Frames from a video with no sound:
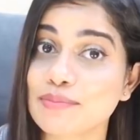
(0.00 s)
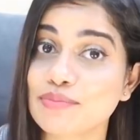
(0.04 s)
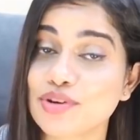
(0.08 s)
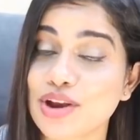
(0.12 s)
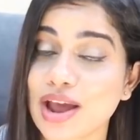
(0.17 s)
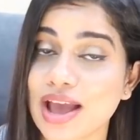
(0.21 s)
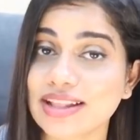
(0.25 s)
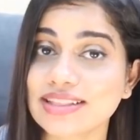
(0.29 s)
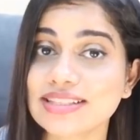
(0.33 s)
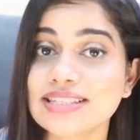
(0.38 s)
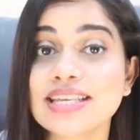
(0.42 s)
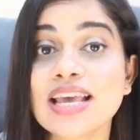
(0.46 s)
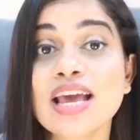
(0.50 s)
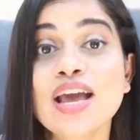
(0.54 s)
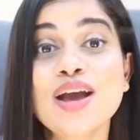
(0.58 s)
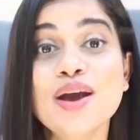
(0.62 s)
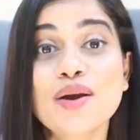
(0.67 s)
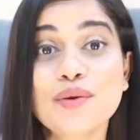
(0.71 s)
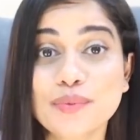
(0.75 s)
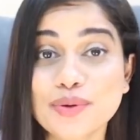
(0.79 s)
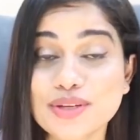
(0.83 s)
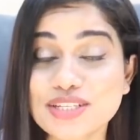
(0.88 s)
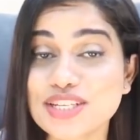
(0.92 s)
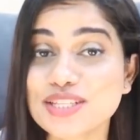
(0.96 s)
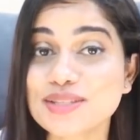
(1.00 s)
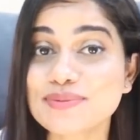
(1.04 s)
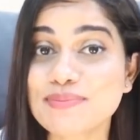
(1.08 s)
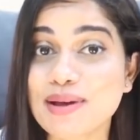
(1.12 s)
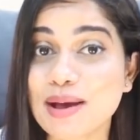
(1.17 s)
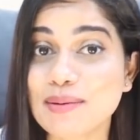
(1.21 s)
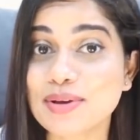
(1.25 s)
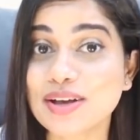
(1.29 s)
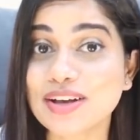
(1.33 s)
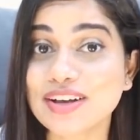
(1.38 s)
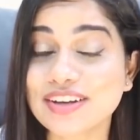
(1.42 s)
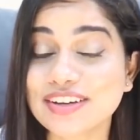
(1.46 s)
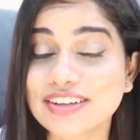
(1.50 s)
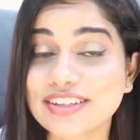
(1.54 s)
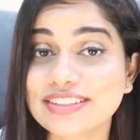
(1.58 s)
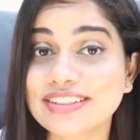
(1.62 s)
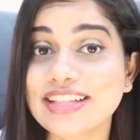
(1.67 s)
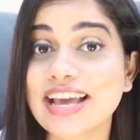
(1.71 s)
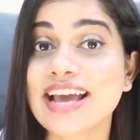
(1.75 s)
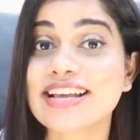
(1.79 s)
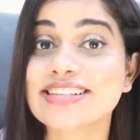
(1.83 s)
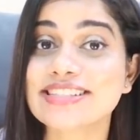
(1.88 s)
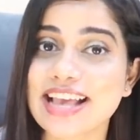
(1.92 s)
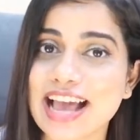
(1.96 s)
brands, which is Mamaearth,
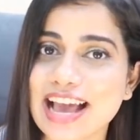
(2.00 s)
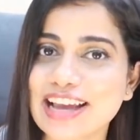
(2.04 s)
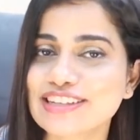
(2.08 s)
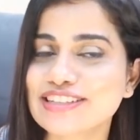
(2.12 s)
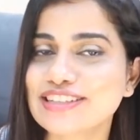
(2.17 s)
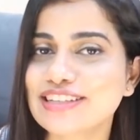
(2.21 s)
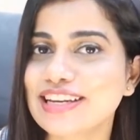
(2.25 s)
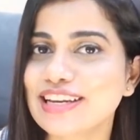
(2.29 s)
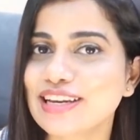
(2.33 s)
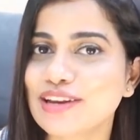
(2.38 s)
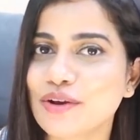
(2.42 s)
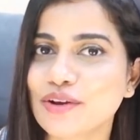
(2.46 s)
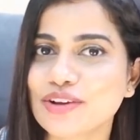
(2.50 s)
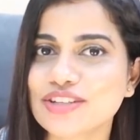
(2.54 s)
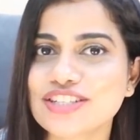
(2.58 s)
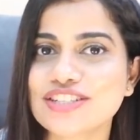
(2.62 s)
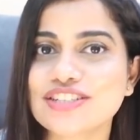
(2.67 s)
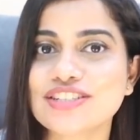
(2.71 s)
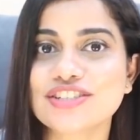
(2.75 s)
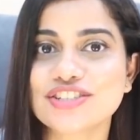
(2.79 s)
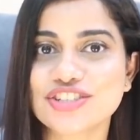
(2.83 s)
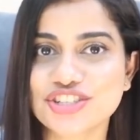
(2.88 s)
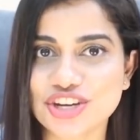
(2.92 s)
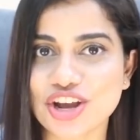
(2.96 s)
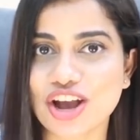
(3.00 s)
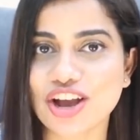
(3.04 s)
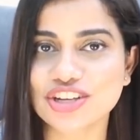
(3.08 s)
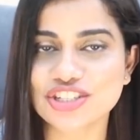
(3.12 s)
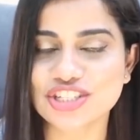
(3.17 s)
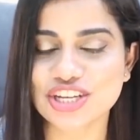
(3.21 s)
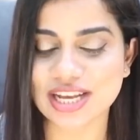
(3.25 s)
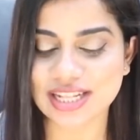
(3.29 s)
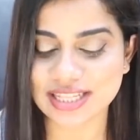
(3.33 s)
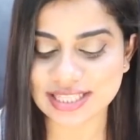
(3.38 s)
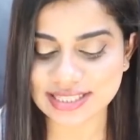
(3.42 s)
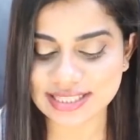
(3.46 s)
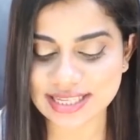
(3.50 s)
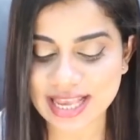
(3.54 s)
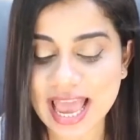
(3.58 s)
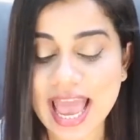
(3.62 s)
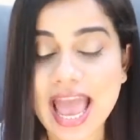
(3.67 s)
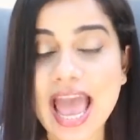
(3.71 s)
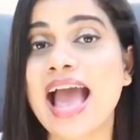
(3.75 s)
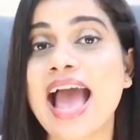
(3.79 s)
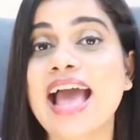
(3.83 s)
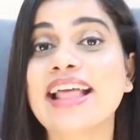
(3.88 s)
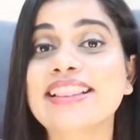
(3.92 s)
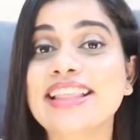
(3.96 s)
has actually launched shower gels,
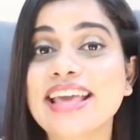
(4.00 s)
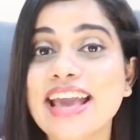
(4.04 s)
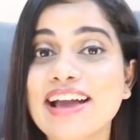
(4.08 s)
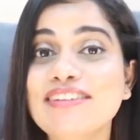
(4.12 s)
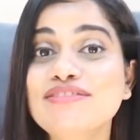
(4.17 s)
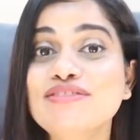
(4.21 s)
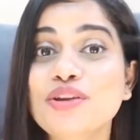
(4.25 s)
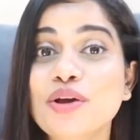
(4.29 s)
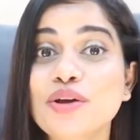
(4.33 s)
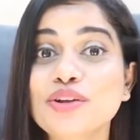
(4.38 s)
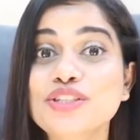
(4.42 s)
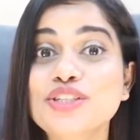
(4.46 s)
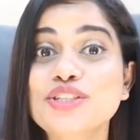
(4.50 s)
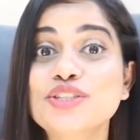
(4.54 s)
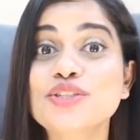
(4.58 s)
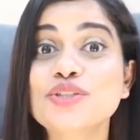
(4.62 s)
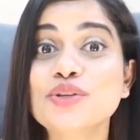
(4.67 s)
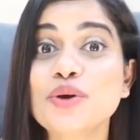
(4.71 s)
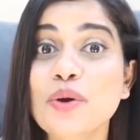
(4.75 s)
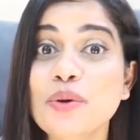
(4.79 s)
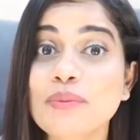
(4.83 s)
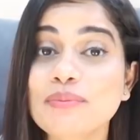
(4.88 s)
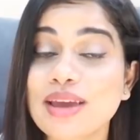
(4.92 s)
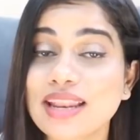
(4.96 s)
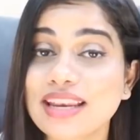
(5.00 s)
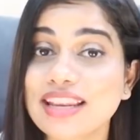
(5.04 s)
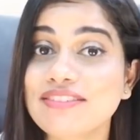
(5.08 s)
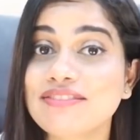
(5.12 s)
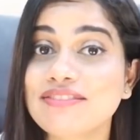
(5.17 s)
and they have launched so many